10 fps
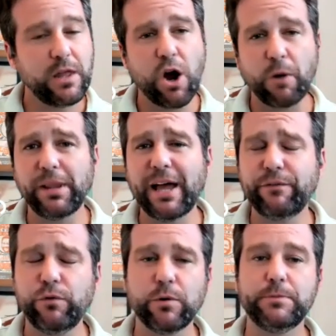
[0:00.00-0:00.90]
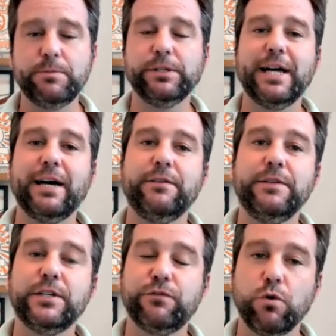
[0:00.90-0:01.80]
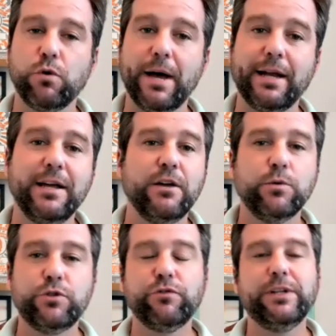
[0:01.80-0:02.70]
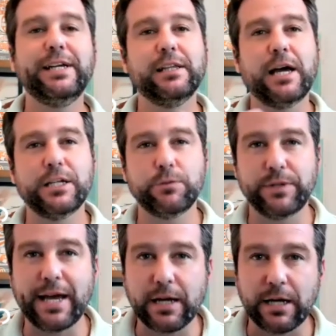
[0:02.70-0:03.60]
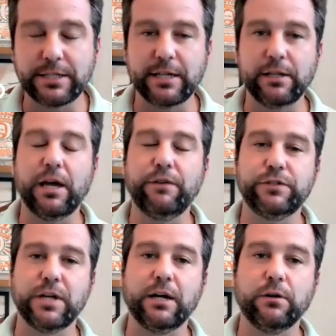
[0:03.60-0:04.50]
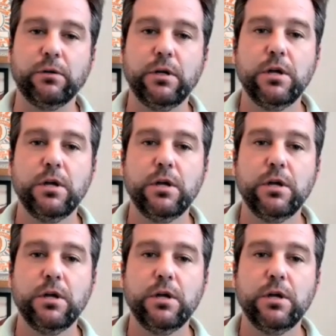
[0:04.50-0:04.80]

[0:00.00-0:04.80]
Our platform's built out in this format, which really aligns with that content lifecycle.